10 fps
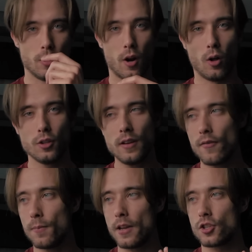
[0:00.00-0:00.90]
it all. You
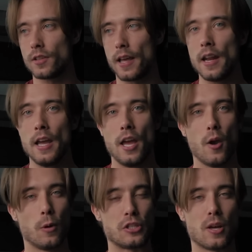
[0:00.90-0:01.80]
never mentioned that it
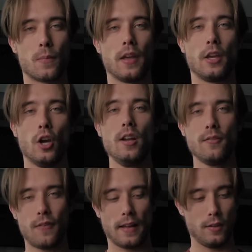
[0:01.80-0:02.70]
was something good.
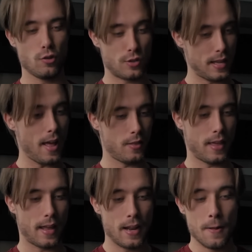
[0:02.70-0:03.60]
In fact, you said
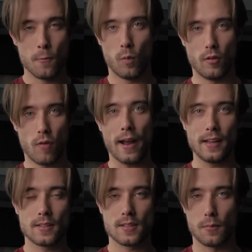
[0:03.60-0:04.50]
that when
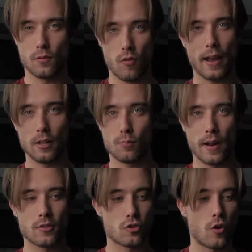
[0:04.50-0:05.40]
rackets and racket
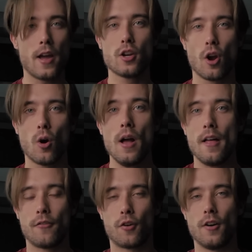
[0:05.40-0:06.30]
brands try to go
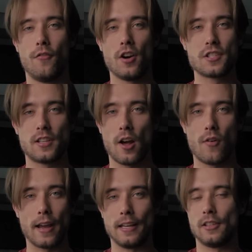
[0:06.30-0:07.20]
for a versatile
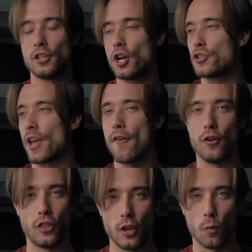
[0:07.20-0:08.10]
racket that does
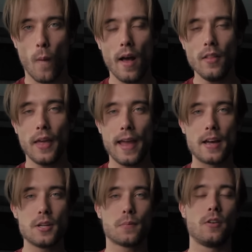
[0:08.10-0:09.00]
everything well, they end up